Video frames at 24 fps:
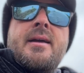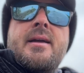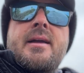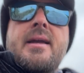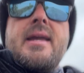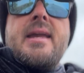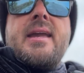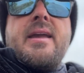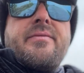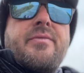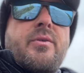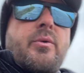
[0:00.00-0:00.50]

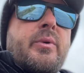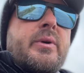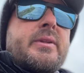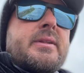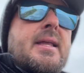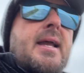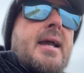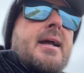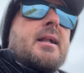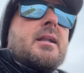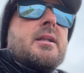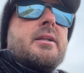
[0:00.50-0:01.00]
even with
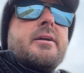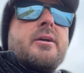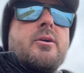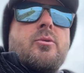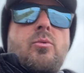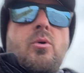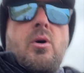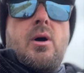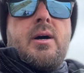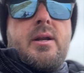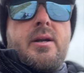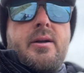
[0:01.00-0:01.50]
that clear
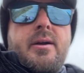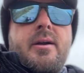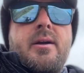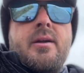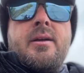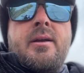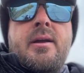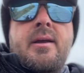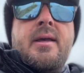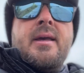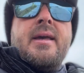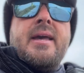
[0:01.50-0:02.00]
water,
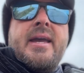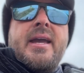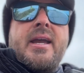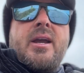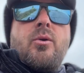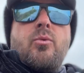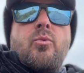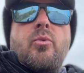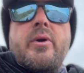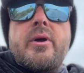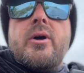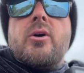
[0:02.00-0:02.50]
it
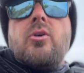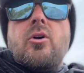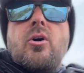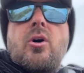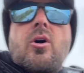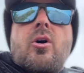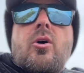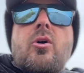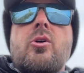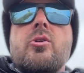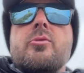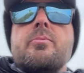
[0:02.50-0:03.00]
will
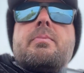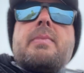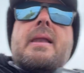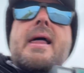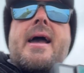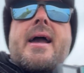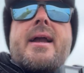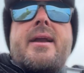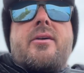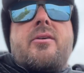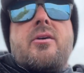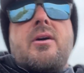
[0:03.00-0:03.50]
hold
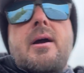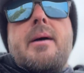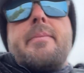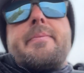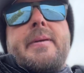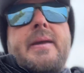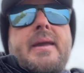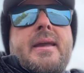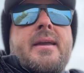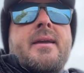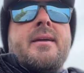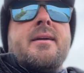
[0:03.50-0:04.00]
black
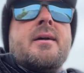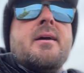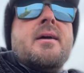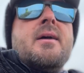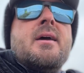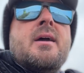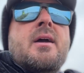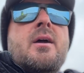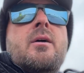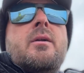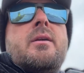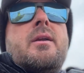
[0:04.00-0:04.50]
crappie.
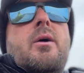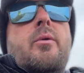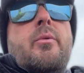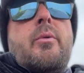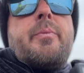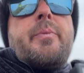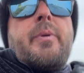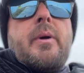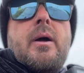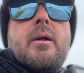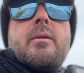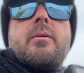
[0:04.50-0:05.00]
Now, we
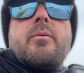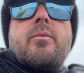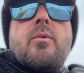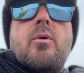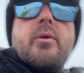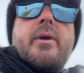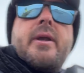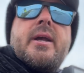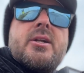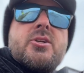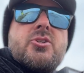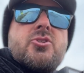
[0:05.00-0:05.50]
probably won't
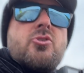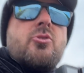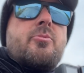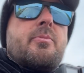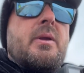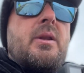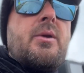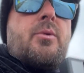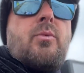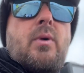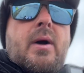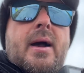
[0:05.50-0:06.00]
catch too
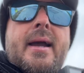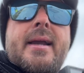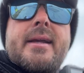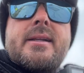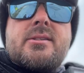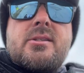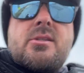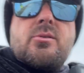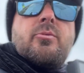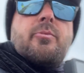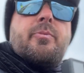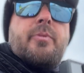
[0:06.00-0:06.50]
many
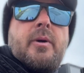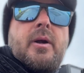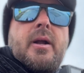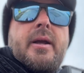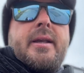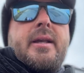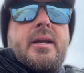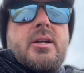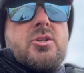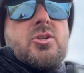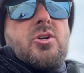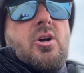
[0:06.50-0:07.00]
whites. We'll probably
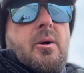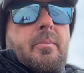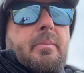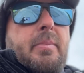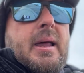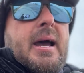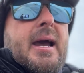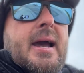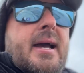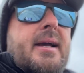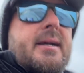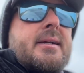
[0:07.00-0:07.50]
catch all
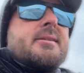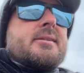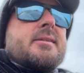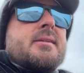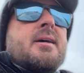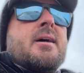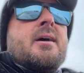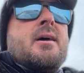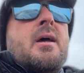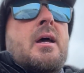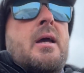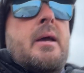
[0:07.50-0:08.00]
blacks
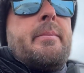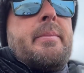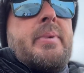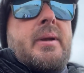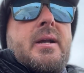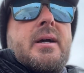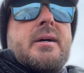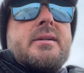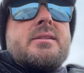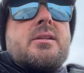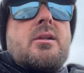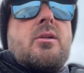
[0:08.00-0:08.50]

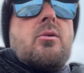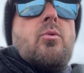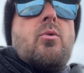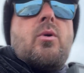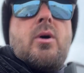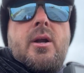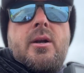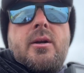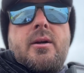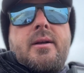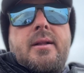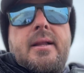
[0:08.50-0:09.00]
because of the
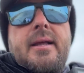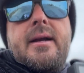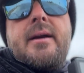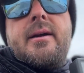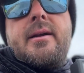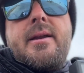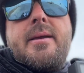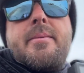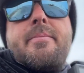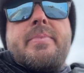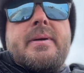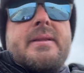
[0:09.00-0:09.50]
water
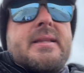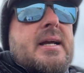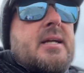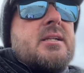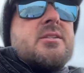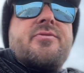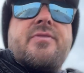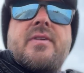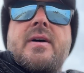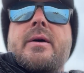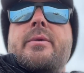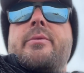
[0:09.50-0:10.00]
clarity, but that's
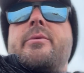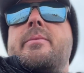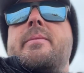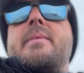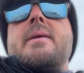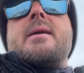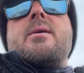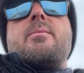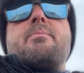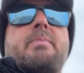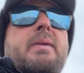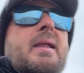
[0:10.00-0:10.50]
fine with
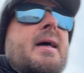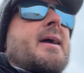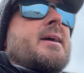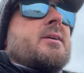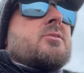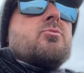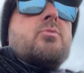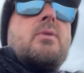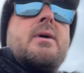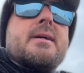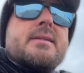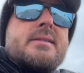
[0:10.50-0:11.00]
me. Blacks,
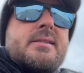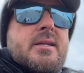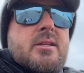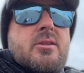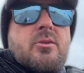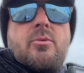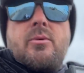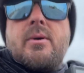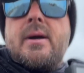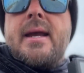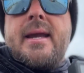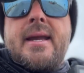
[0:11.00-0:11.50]
whites, either
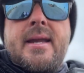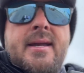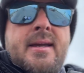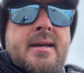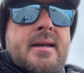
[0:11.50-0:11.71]
way.